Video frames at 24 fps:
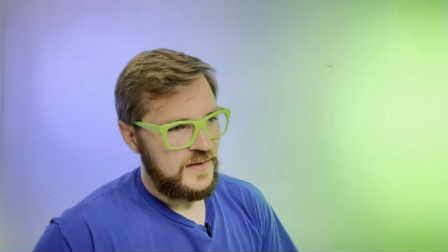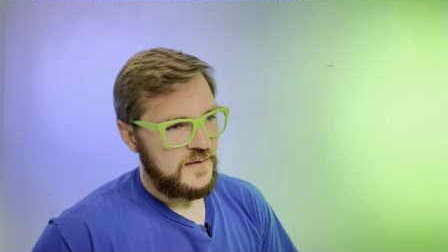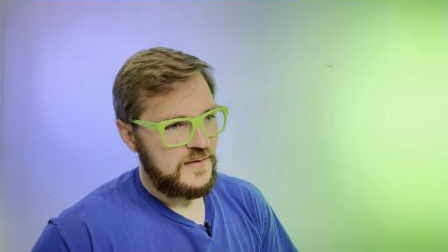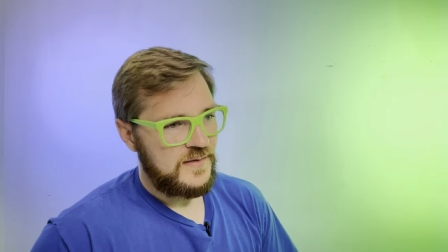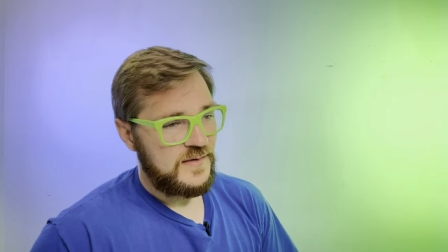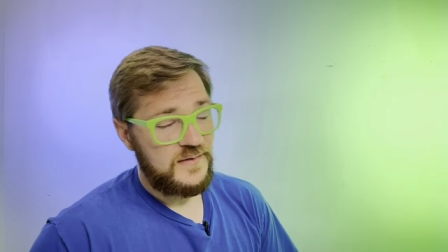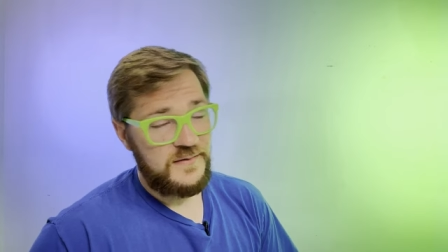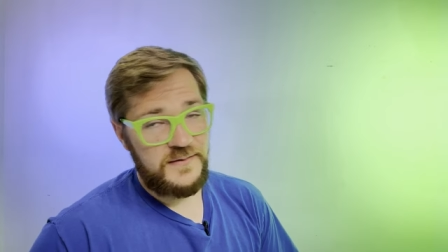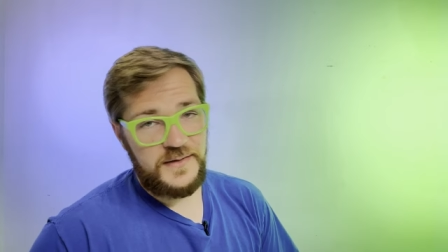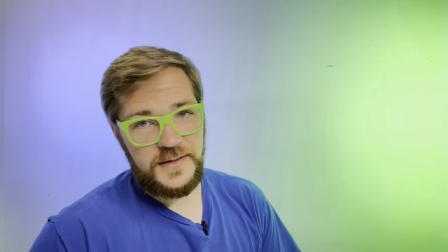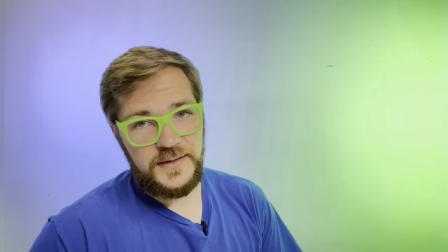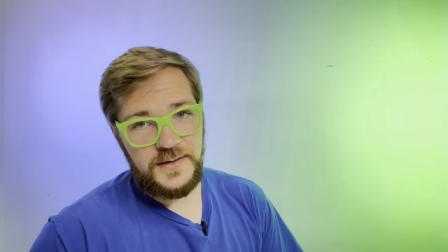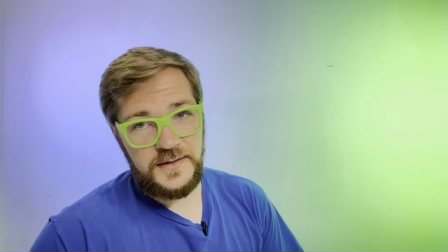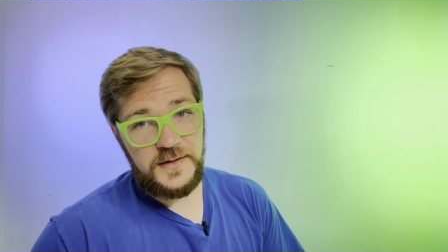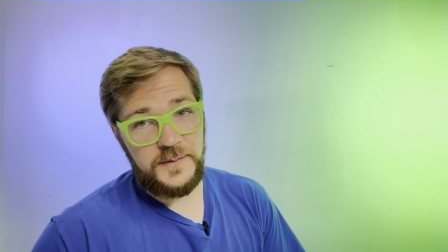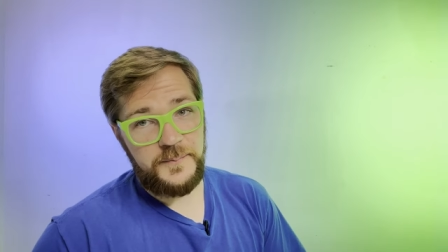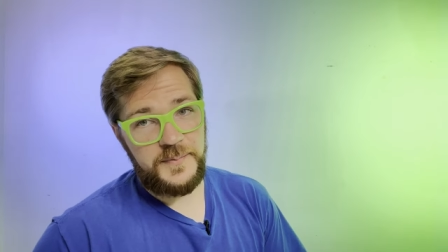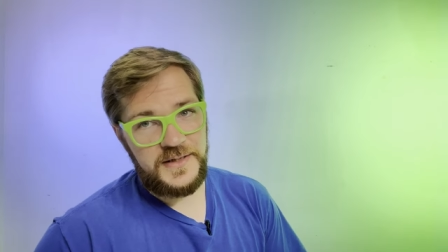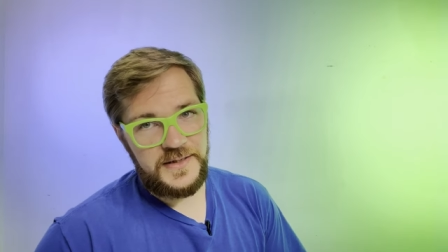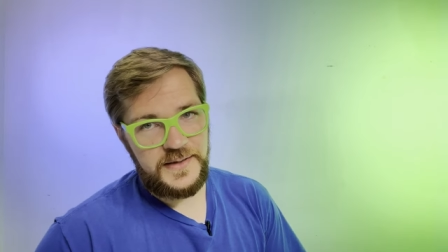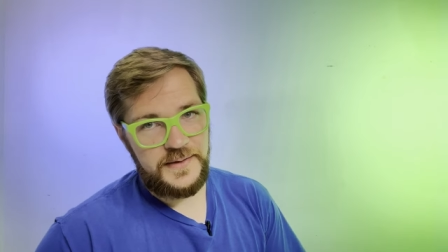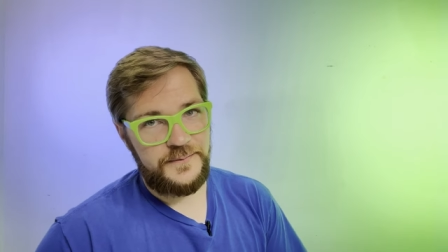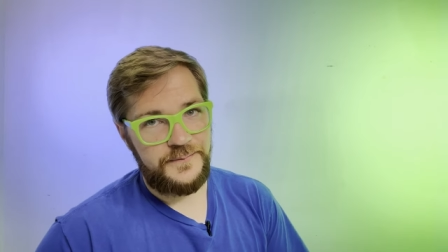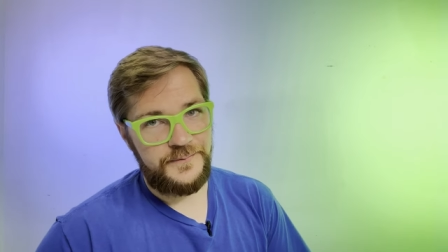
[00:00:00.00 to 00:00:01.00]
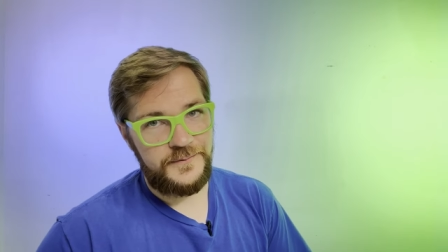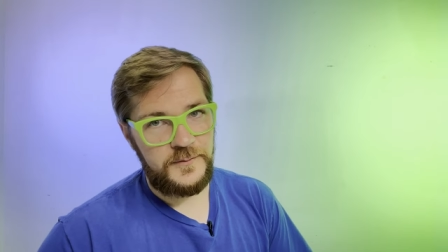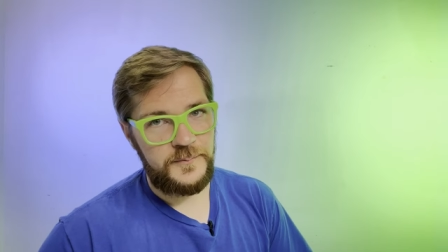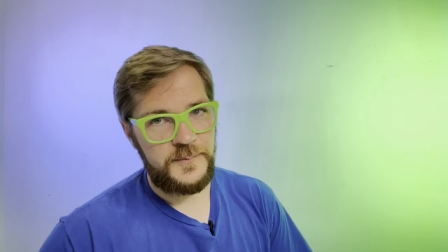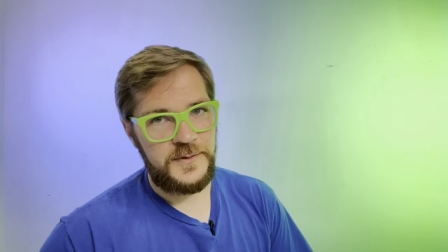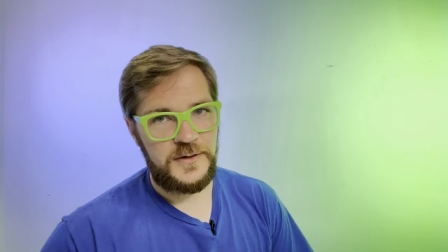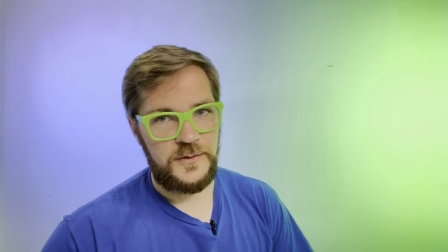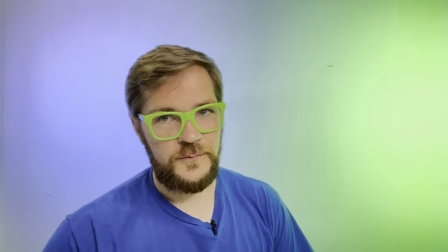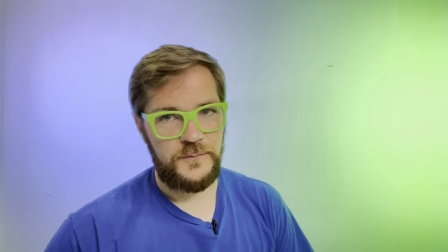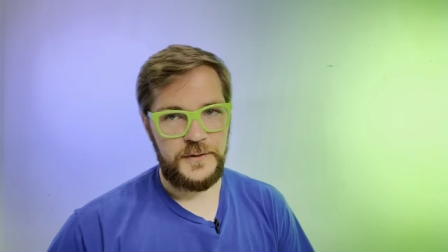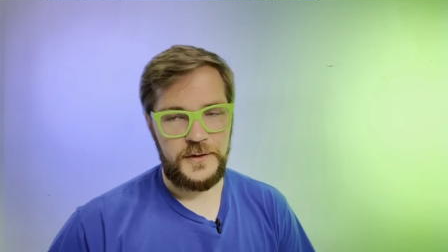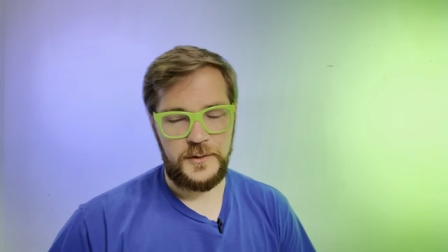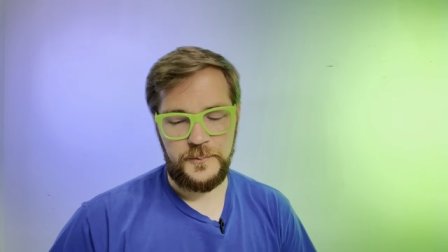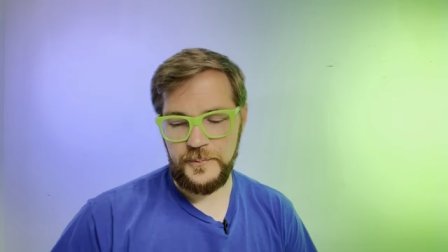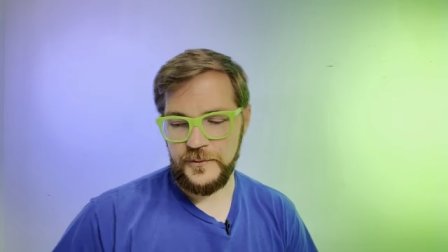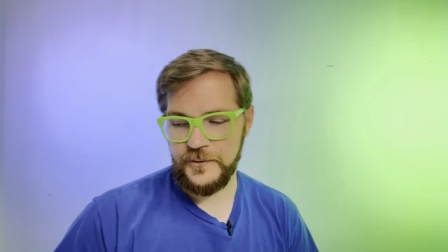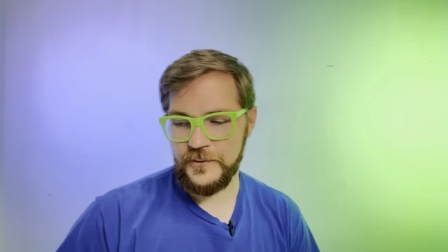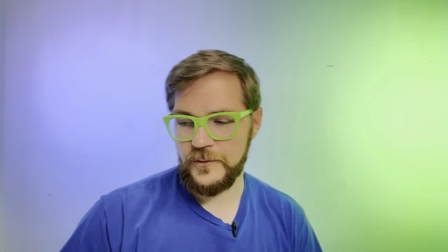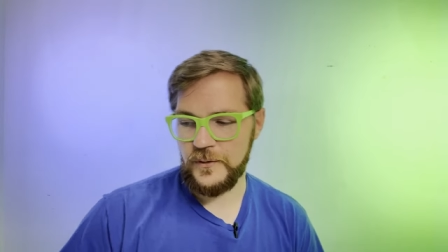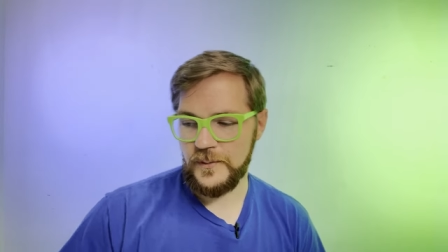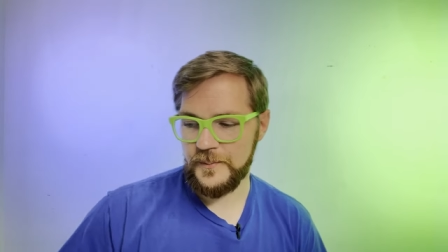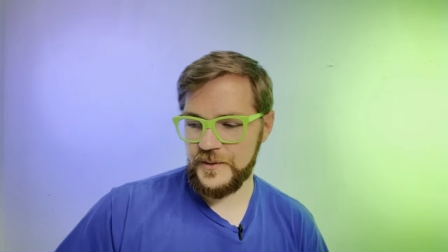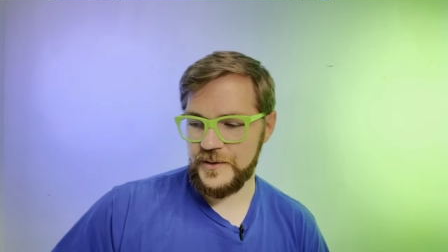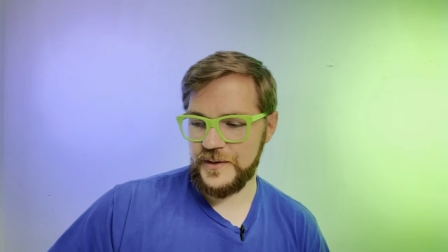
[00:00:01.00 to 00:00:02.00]
So again, it depends a little bit on what your
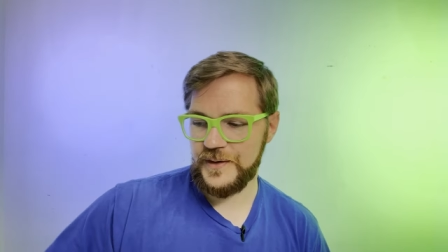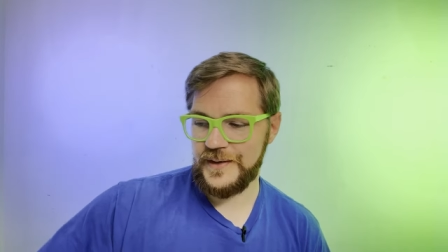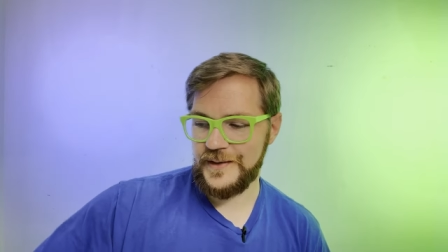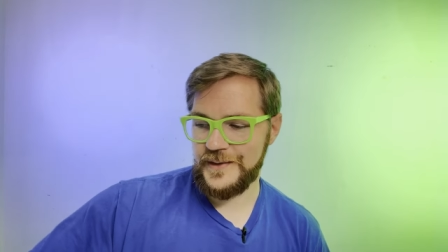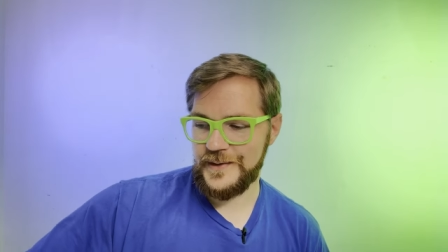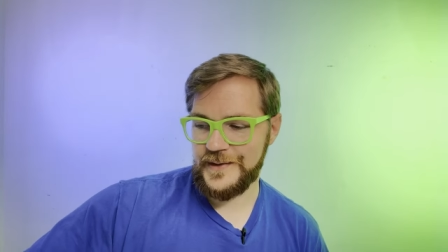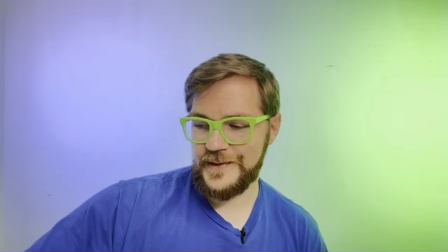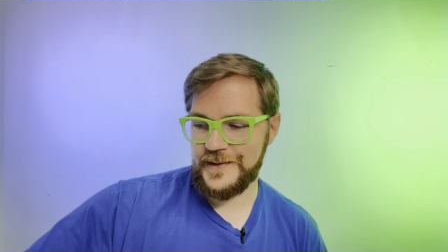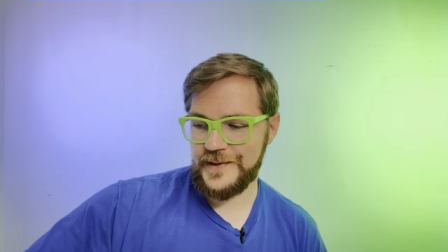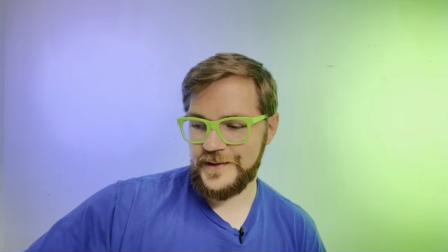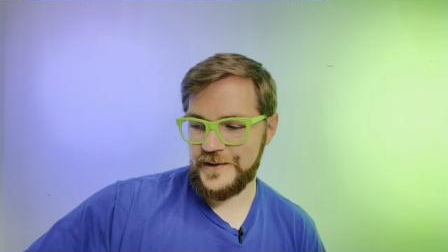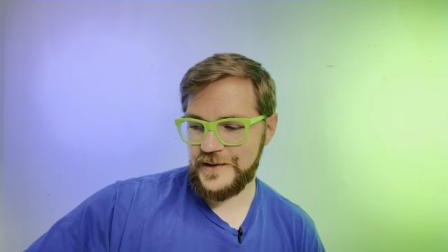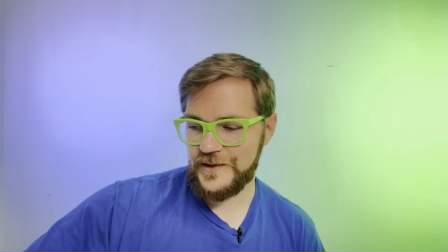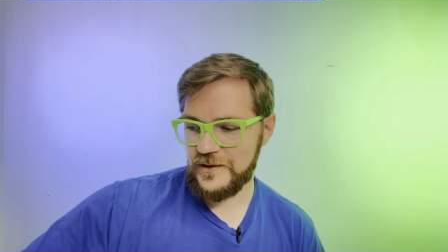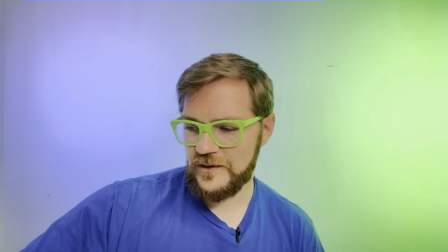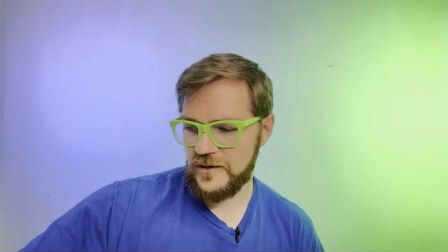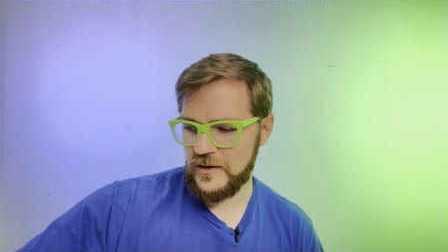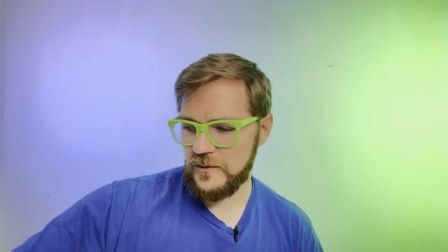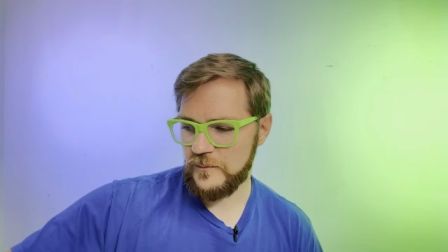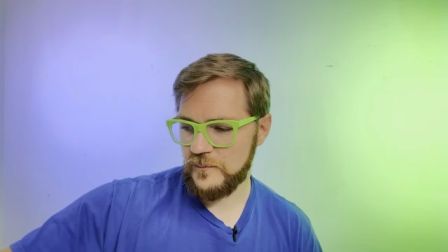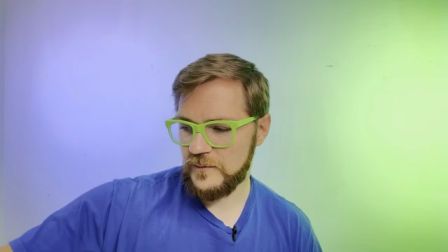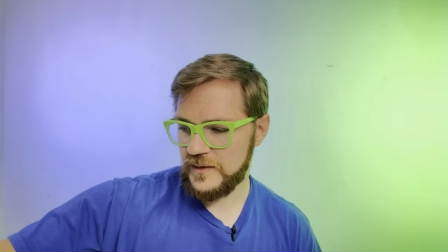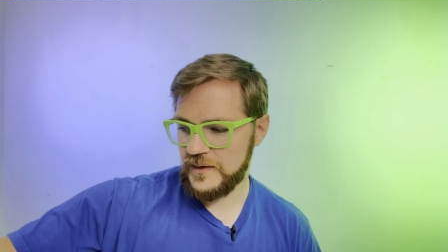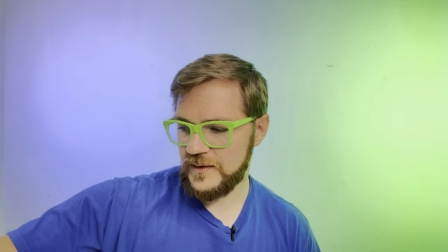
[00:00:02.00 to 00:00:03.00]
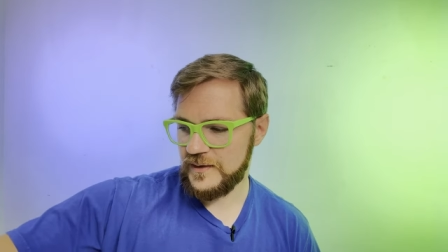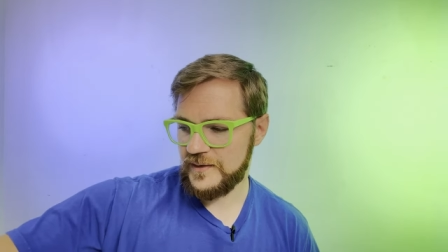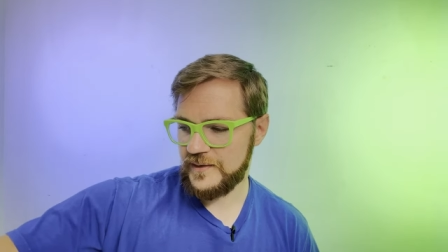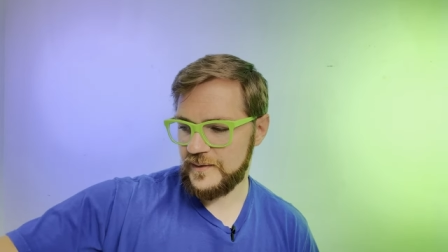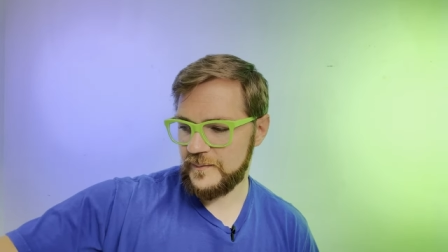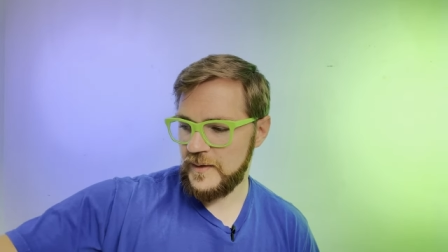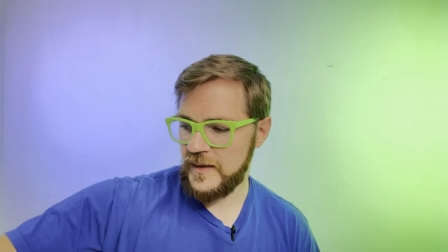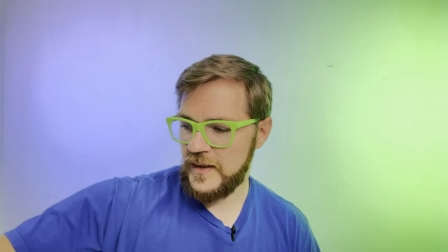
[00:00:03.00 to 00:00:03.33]
prescription is to start with,